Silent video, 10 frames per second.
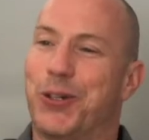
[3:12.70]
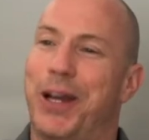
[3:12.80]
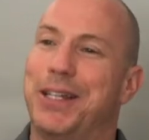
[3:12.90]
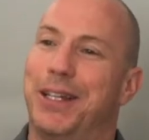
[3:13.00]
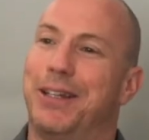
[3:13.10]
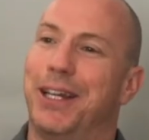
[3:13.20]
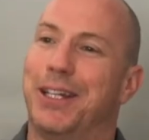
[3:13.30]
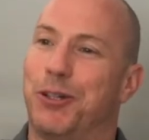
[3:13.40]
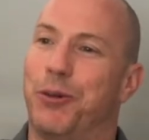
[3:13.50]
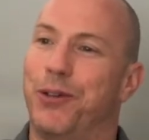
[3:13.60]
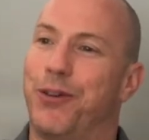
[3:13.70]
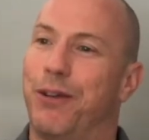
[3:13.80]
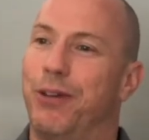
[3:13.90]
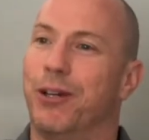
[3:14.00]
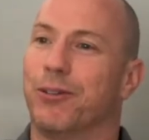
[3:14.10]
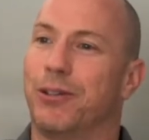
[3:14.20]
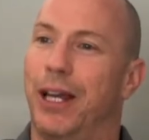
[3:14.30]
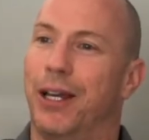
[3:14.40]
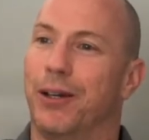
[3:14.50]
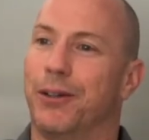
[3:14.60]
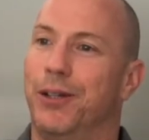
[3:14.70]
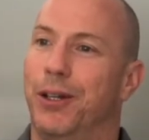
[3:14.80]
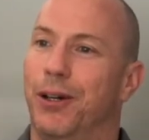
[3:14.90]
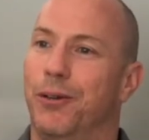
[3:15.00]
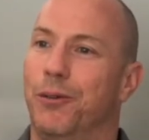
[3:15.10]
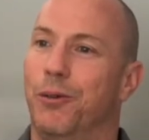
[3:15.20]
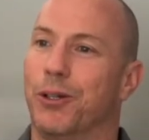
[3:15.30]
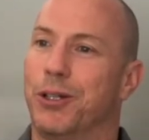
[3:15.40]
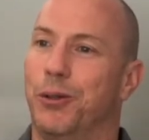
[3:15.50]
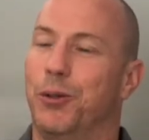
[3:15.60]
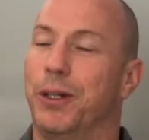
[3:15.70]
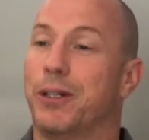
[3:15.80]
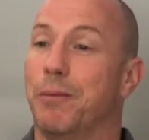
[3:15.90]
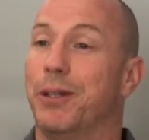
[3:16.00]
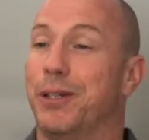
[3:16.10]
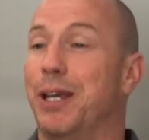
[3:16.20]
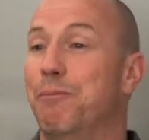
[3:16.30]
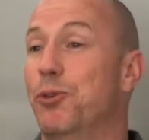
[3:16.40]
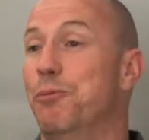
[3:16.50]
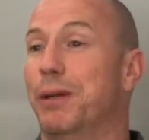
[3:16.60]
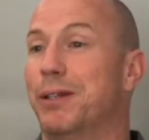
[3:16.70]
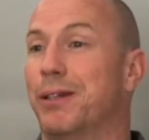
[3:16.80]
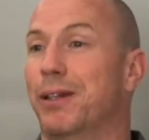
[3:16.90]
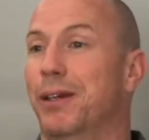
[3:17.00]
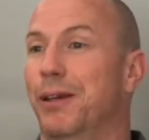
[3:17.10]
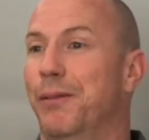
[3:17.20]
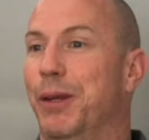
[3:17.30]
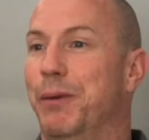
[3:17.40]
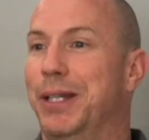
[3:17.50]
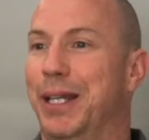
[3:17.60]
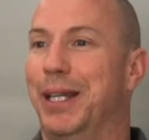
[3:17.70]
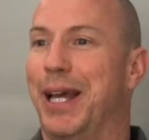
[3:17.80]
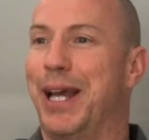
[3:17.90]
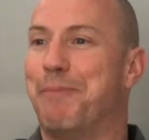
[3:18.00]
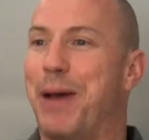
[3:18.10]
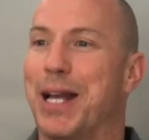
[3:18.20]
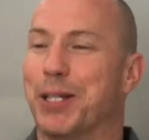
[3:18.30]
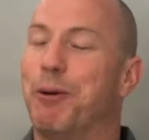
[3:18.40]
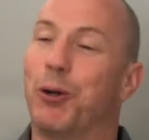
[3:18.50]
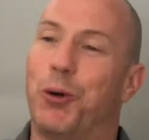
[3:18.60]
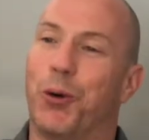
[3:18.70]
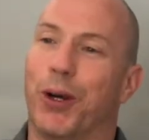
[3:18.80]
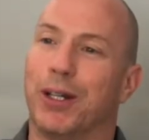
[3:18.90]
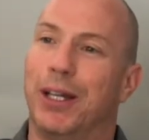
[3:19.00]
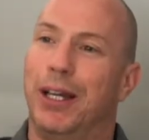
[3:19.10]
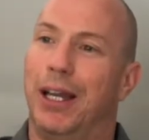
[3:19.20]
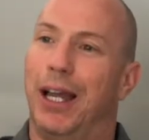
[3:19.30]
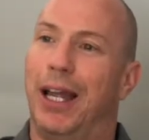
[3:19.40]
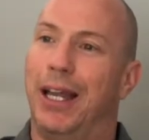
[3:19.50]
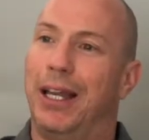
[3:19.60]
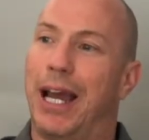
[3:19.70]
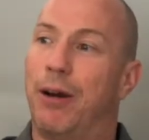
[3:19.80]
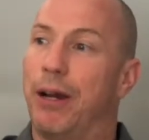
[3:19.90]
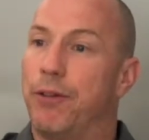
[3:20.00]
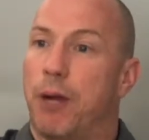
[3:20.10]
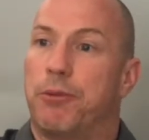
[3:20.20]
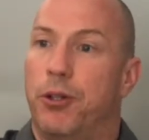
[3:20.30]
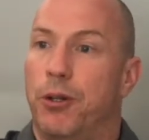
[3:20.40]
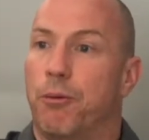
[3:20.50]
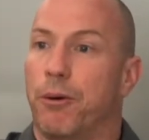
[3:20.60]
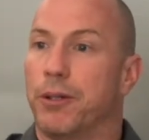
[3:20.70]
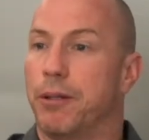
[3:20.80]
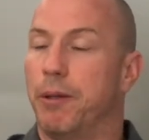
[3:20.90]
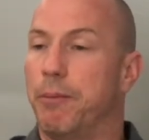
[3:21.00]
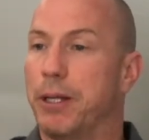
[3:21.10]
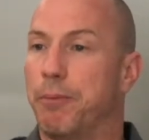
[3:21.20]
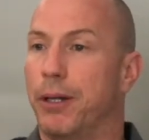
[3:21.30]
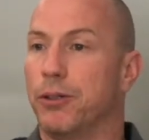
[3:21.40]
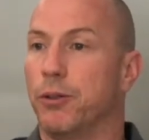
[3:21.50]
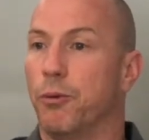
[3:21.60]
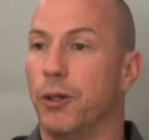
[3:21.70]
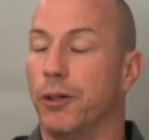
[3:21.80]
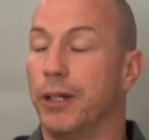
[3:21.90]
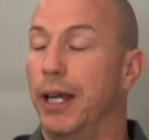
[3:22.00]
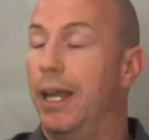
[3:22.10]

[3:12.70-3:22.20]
crazy to think that 25 years later, you know, we're still doing some of the same movements that we did in that basketball court. And now I have the opportunity to work with some of the best players in the world,